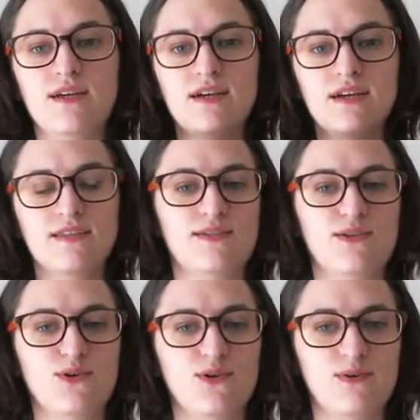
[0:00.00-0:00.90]

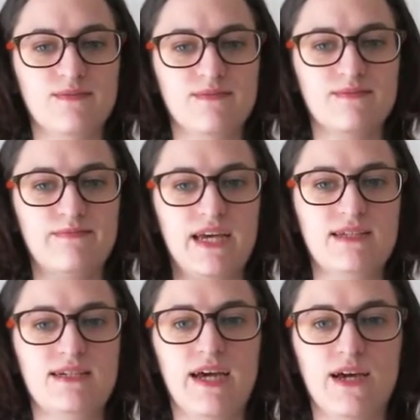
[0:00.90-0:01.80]
so
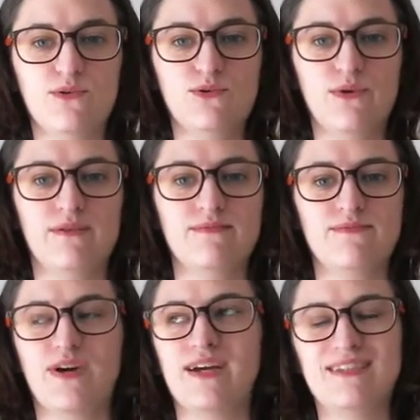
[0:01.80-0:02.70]
basically I could wear,
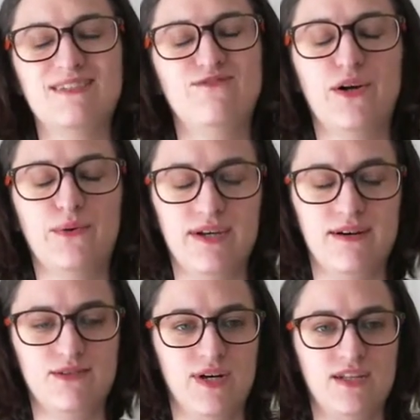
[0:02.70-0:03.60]
well, it's very
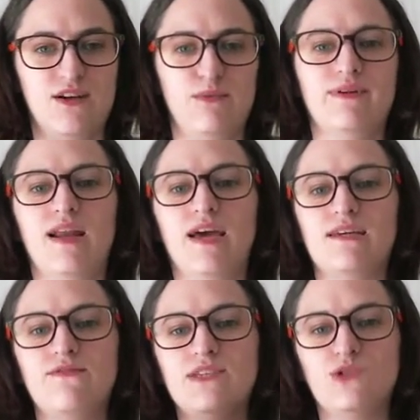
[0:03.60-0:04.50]
hot right now, but like
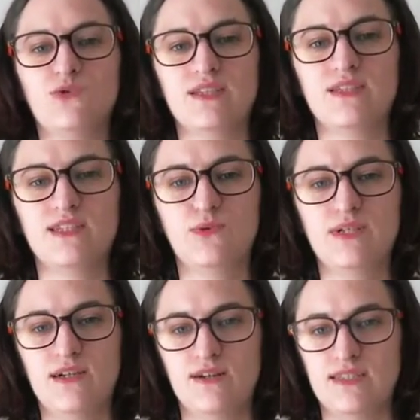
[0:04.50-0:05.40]
if it's 20
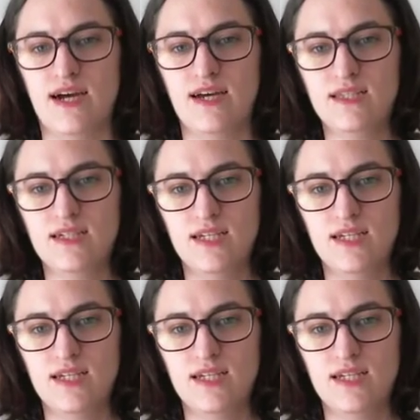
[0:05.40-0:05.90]
degrees outside,